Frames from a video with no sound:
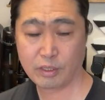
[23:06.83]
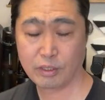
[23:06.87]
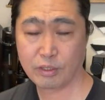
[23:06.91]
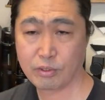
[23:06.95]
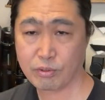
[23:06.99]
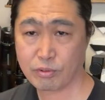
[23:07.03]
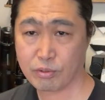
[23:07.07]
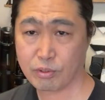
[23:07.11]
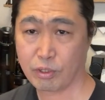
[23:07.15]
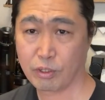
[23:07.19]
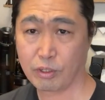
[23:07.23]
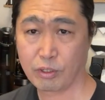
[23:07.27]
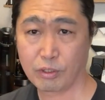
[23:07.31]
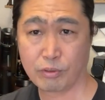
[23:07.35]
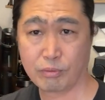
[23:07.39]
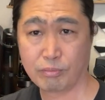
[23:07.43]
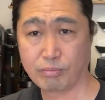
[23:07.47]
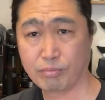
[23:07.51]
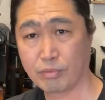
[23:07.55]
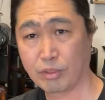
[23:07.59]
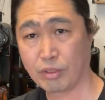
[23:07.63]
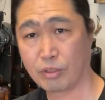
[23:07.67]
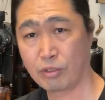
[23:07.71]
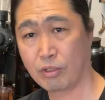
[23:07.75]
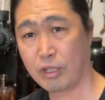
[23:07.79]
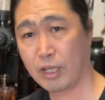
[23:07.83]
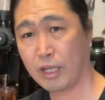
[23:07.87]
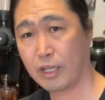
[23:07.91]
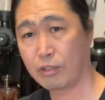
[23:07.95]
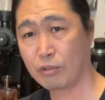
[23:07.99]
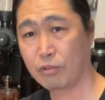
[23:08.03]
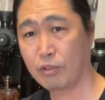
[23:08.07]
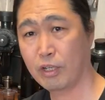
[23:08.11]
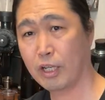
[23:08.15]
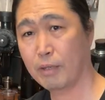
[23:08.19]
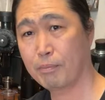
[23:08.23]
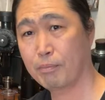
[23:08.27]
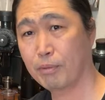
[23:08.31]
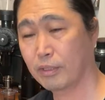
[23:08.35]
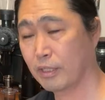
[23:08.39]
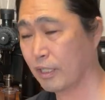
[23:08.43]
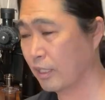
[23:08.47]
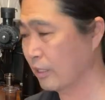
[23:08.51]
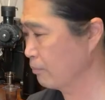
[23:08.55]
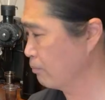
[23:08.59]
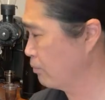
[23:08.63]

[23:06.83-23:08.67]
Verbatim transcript: So you got you got to put that in